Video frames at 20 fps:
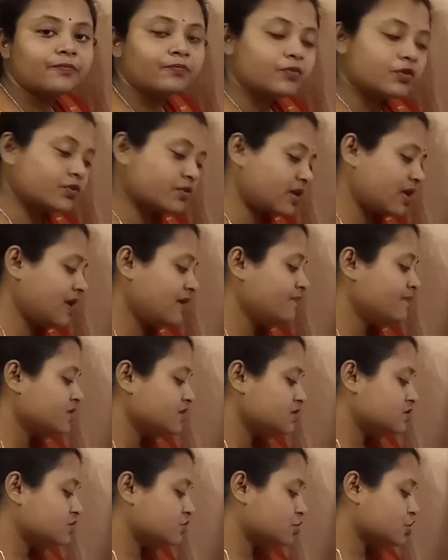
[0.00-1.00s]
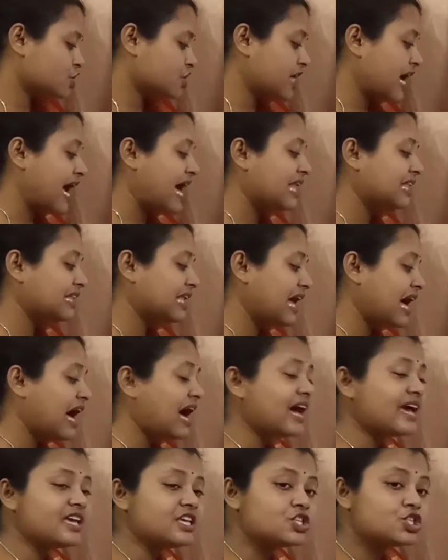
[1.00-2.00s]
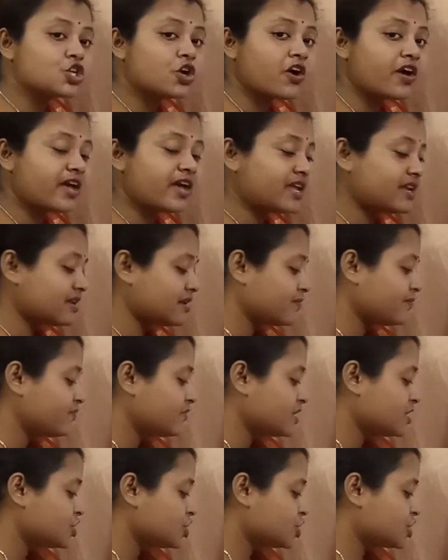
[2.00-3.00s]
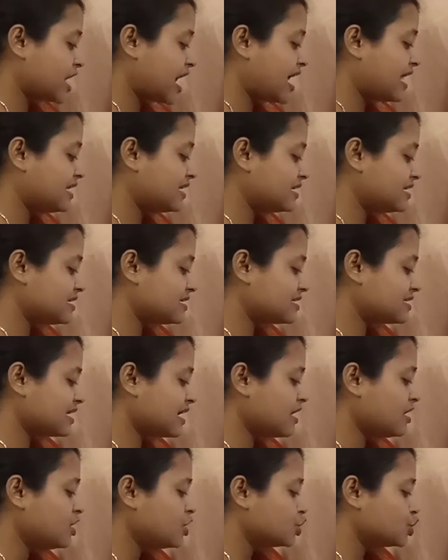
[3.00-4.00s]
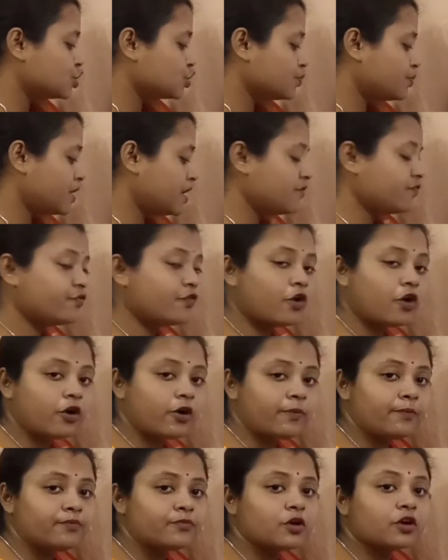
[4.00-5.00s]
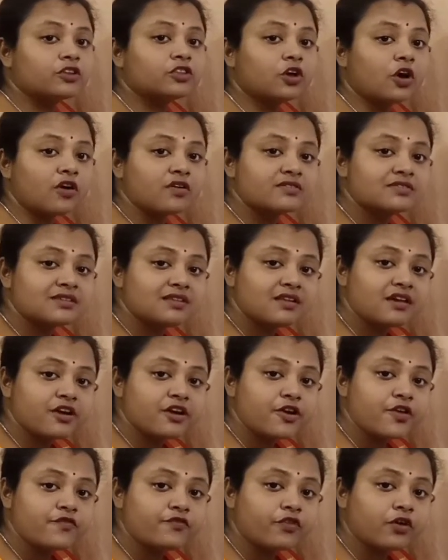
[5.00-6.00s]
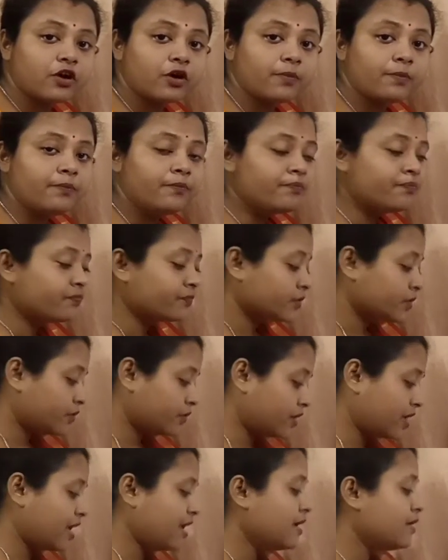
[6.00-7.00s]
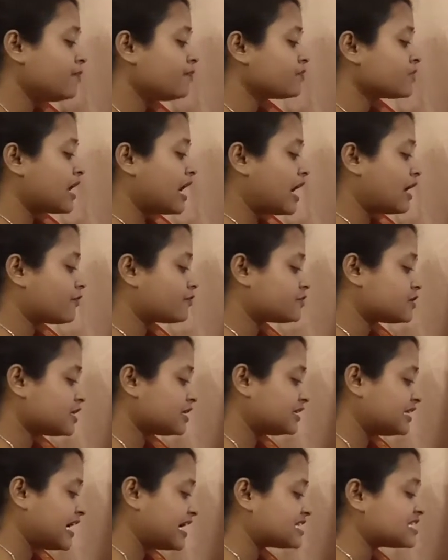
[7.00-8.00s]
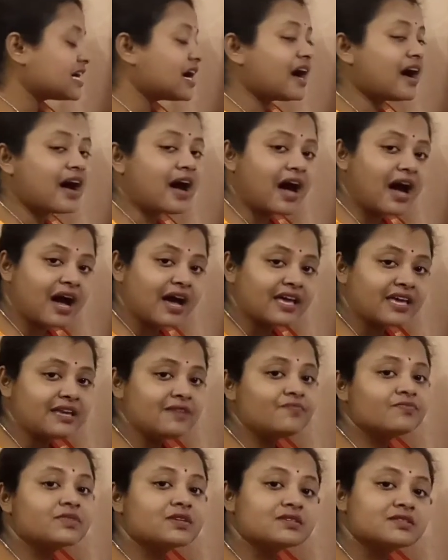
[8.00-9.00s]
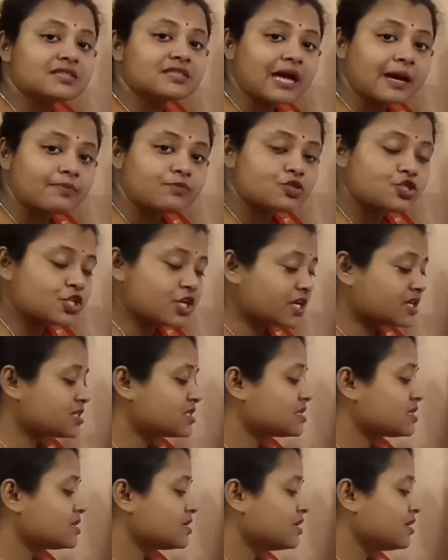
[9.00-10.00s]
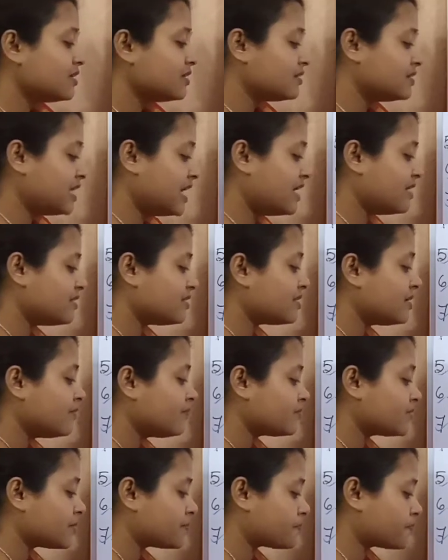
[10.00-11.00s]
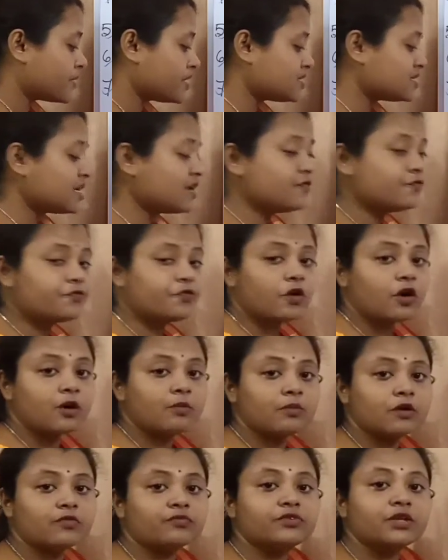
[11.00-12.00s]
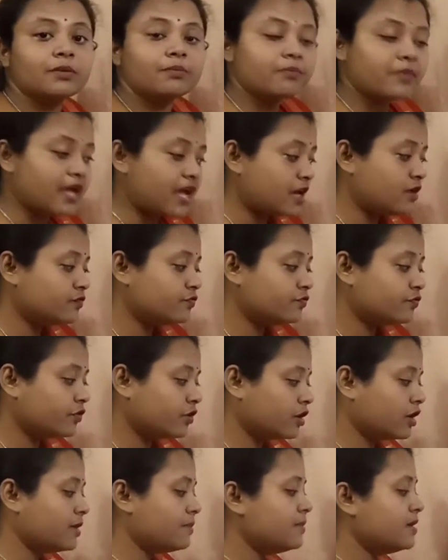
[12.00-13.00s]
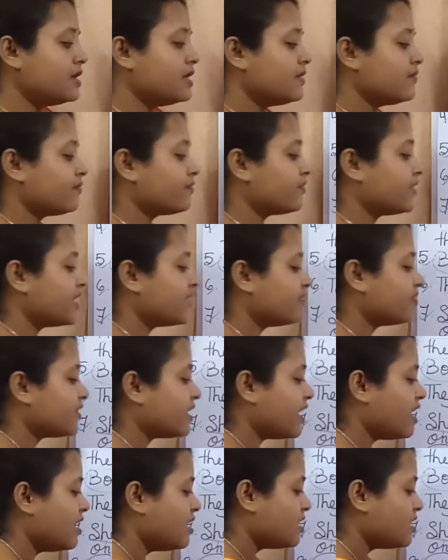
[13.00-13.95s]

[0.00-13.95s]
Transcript: Okay, so shall I join? Shall is the to be form or the auxiliary verb. Okay, after that I, the subject. Then the present form of the main verb. Then the